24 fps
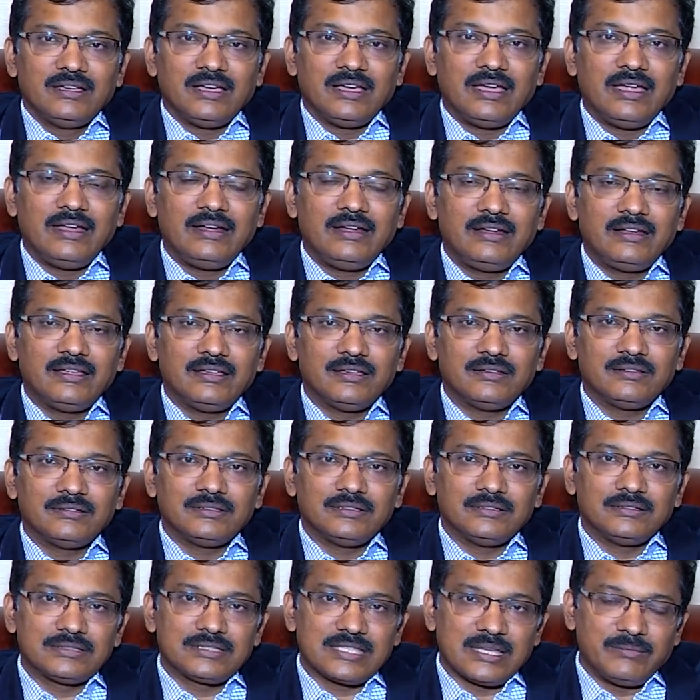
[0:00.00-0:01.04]
and
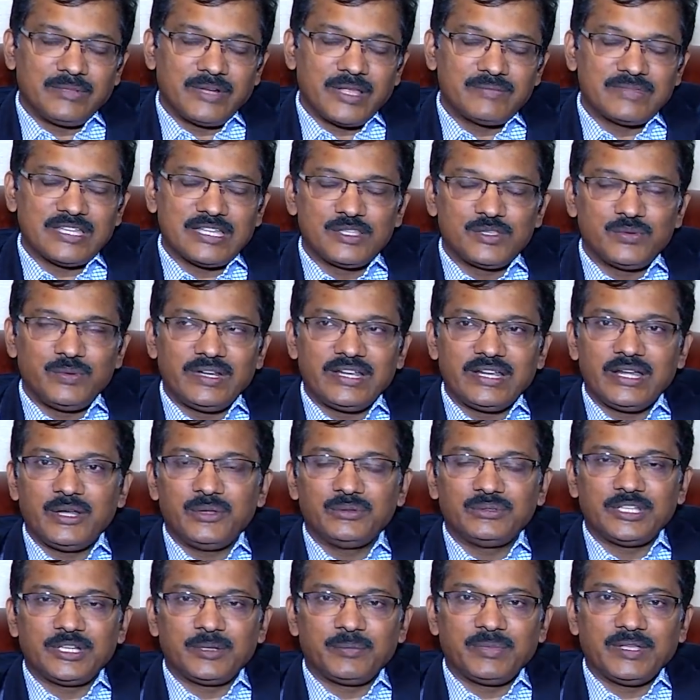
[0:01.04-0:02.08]
uh, sometimes adjuvant
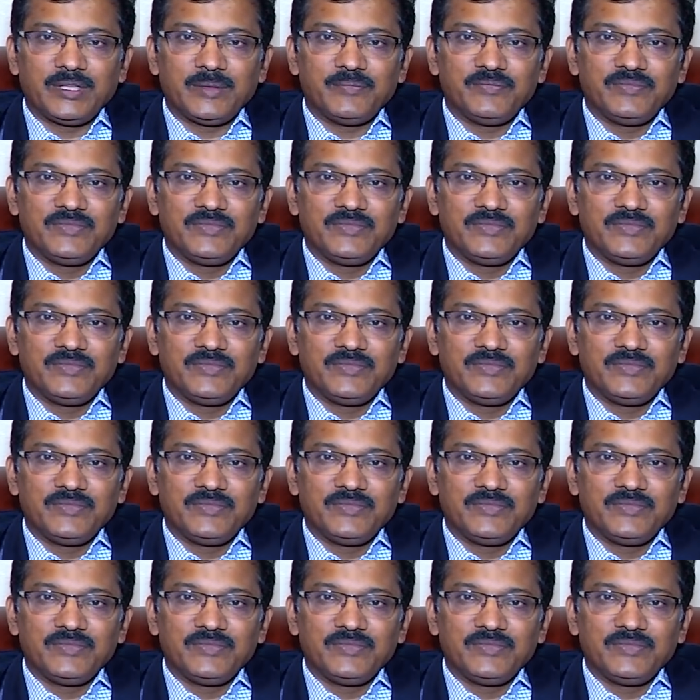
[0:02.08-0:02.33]
radiotherapy.